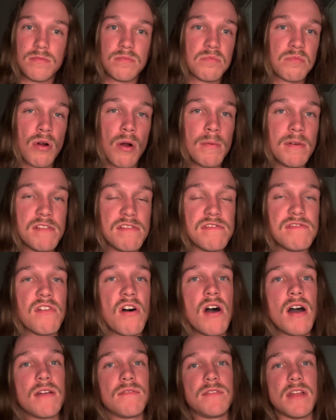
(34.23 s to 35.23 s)
probably
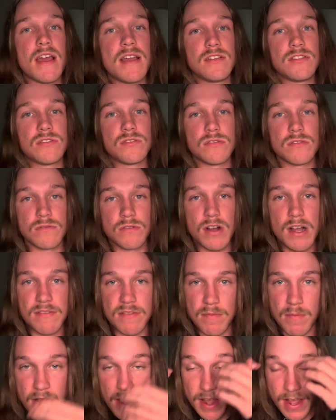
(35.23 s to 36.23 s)
5 days to arrive
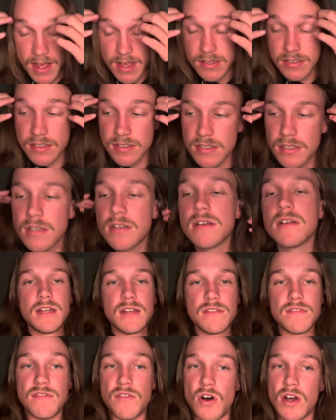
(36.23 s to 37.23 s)
at my house.
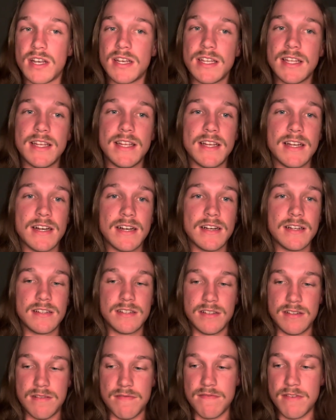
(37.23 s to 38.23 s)
Finally here,
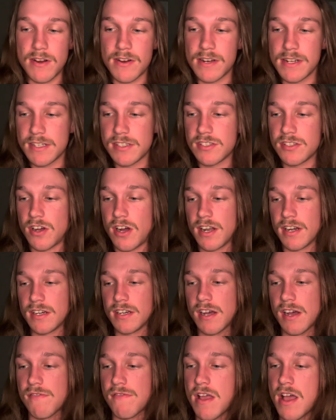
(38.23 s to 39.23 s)
I'm very excited.
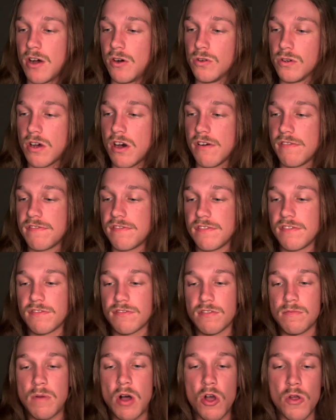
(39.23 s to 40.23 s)
I've held off
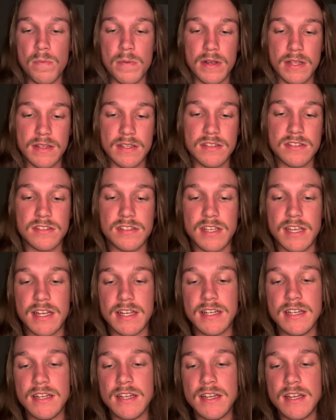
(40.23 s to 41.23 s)
from opening this
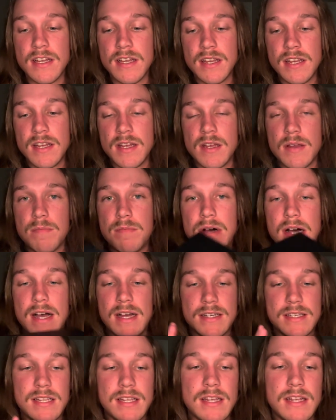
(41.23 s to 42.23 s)
thing,
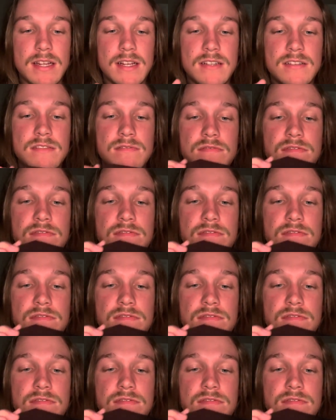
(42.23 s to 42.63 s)
but it is in